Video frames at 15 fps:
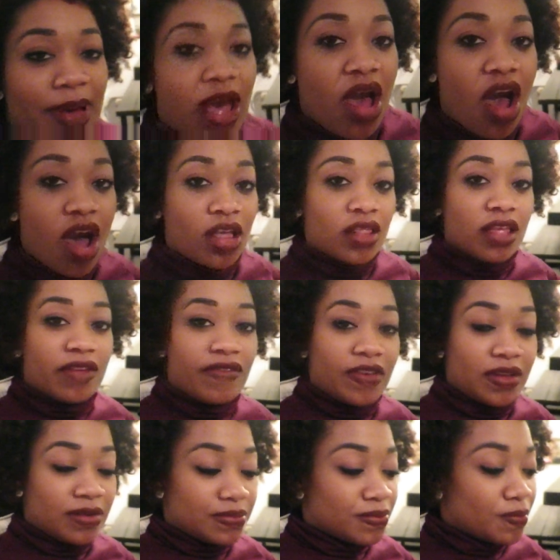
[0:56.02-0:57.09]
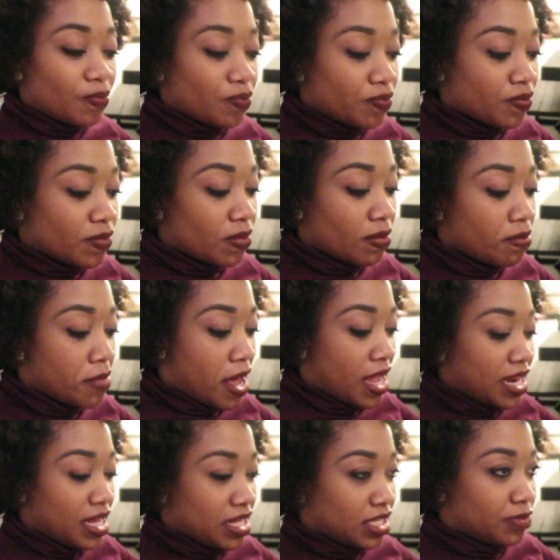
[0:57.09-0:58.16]
about all of it.
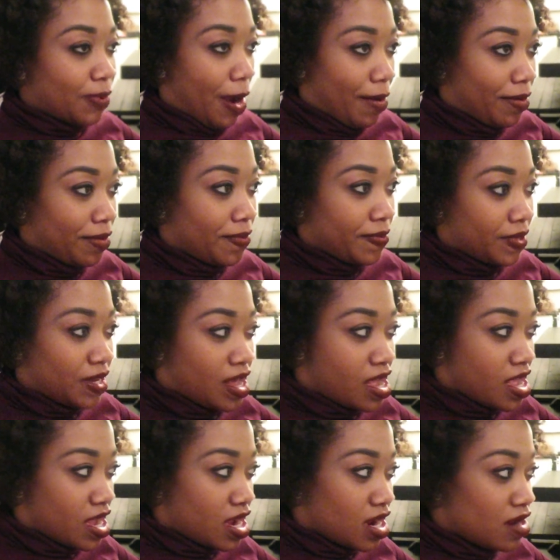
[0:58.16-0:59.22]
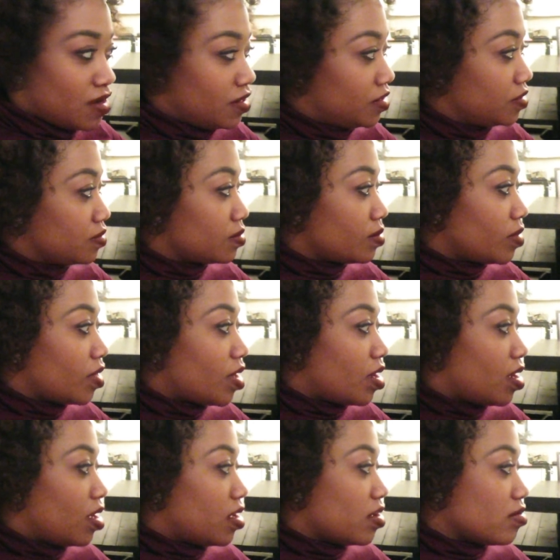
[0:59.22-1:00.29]
Mine is probably like
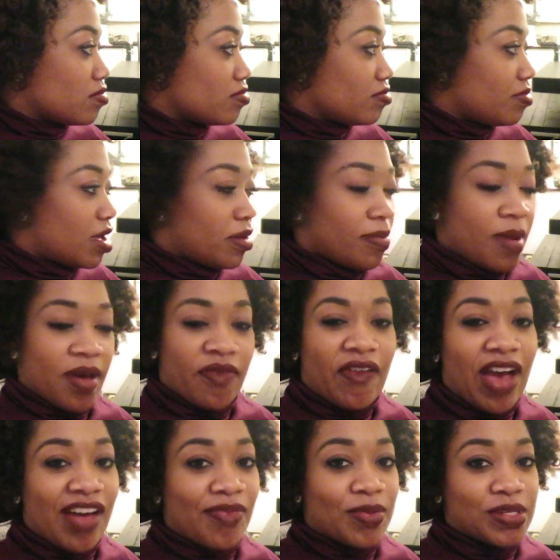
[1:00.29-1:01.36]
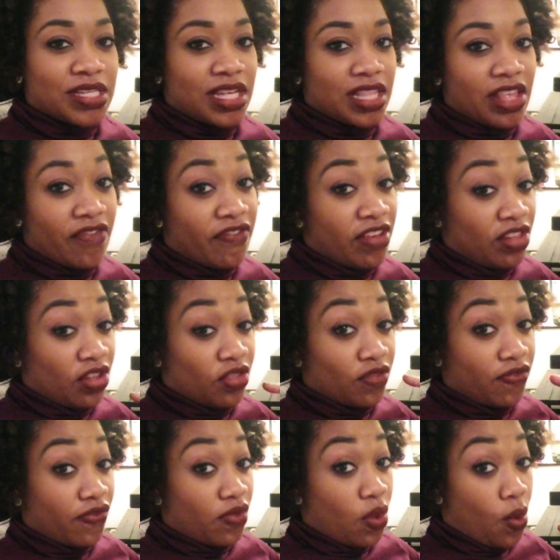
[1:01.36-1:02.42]
maybe about 5% that fell on the
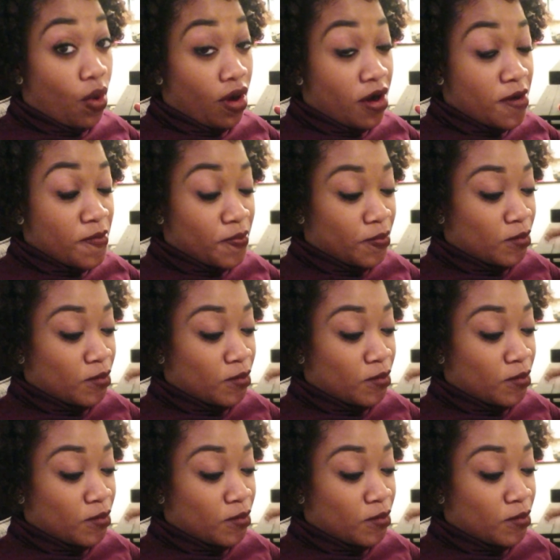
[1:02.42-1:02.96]
floor.